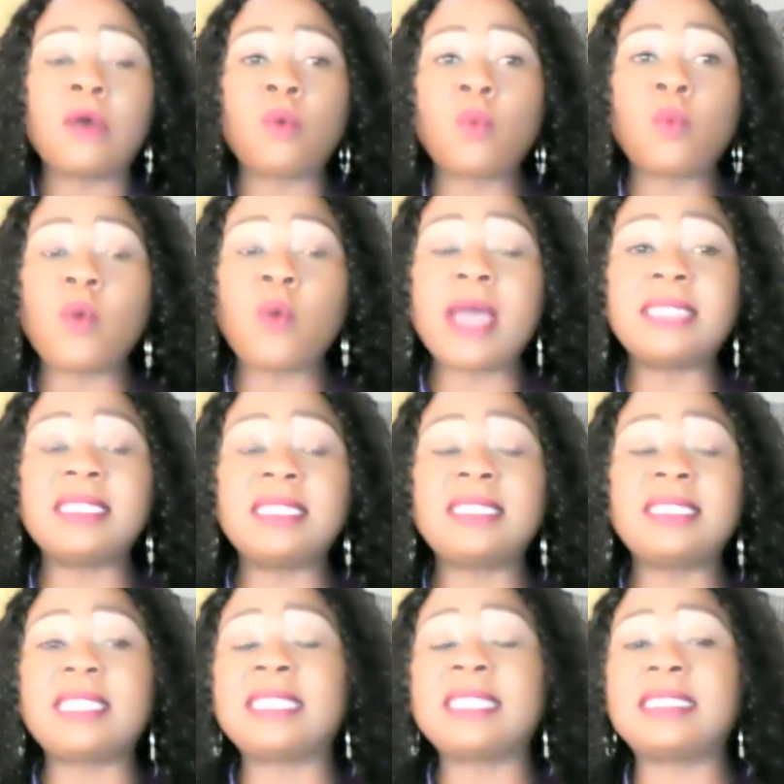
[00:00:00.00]
What is
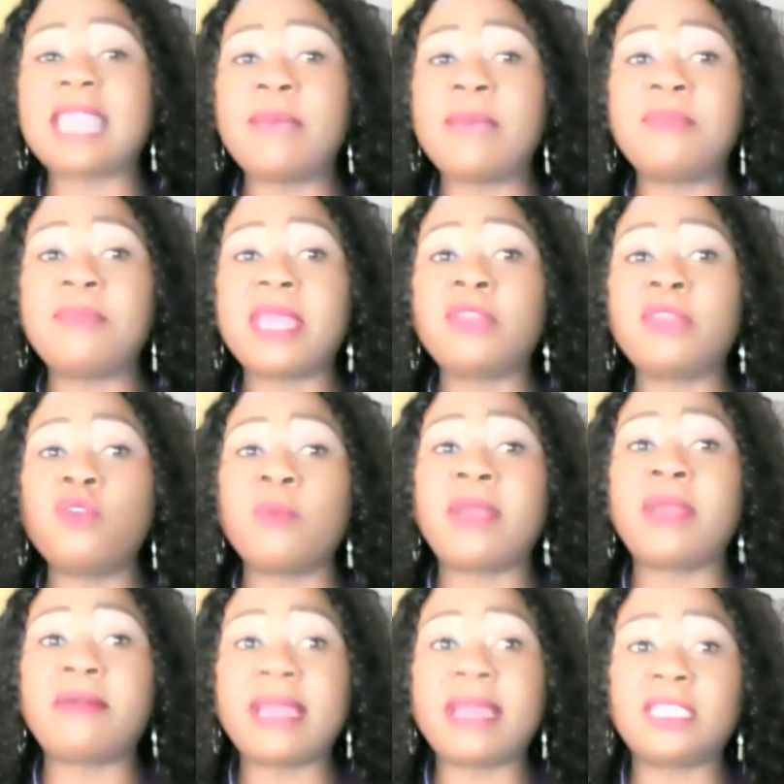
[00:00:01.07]
the Zambian
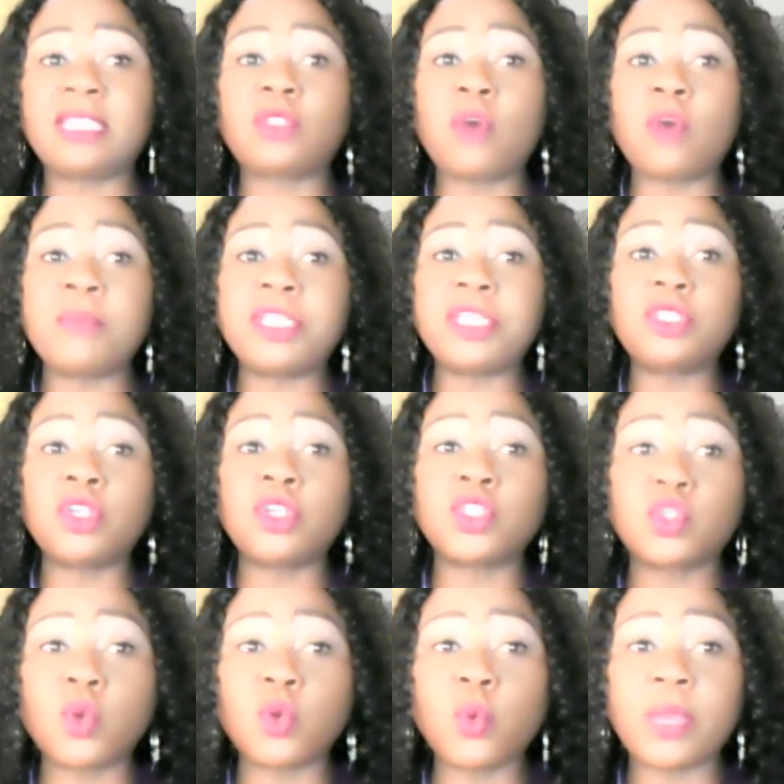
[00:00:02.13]
Human Rights Commission
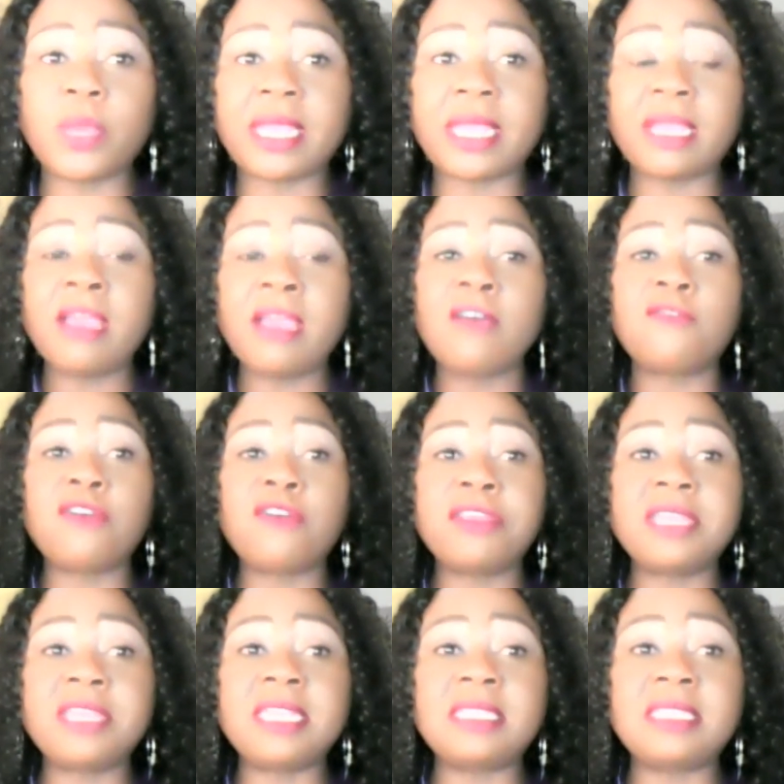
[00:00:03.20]
doing for
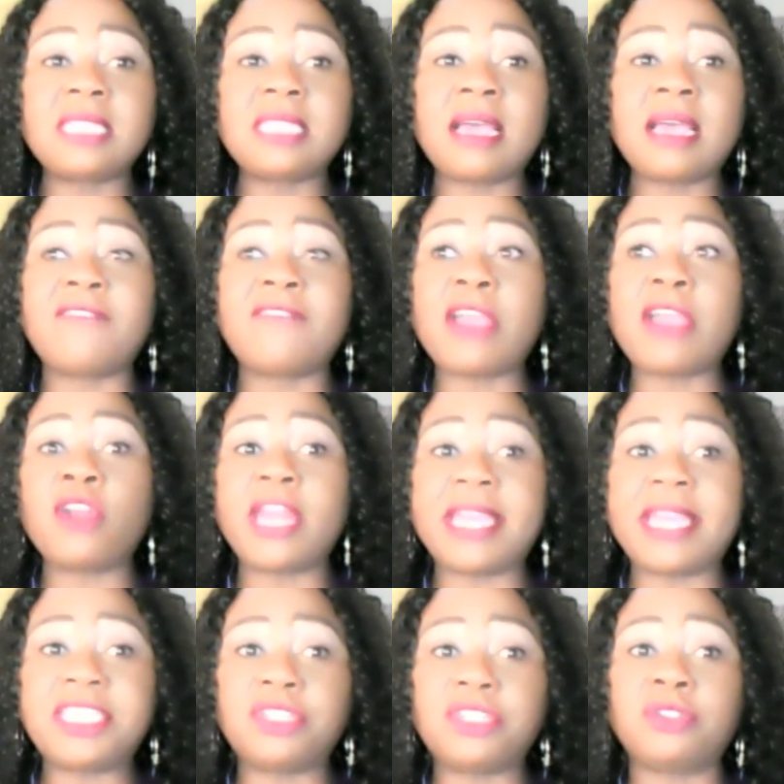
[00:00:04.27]
these
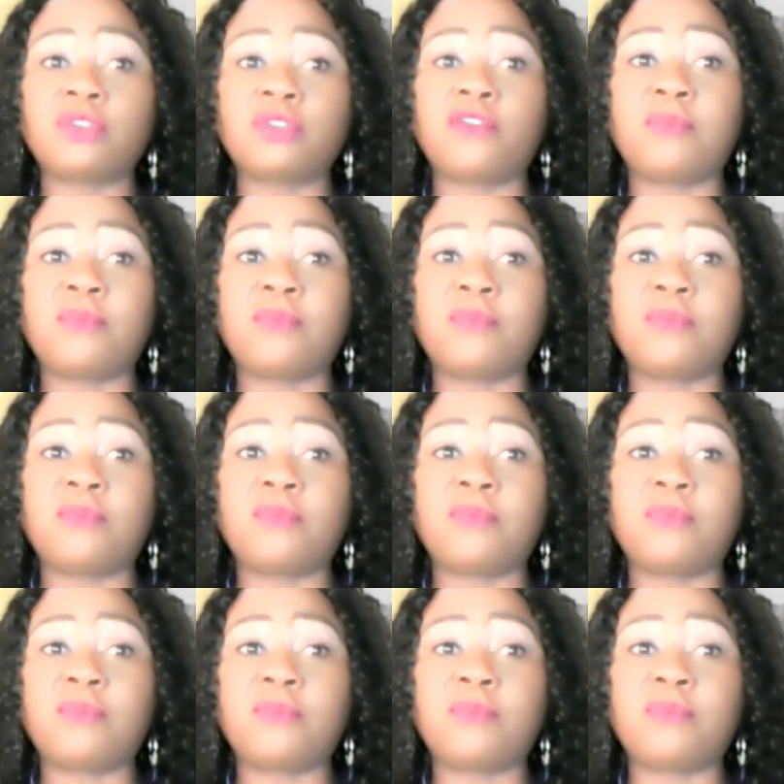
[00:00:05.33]
violations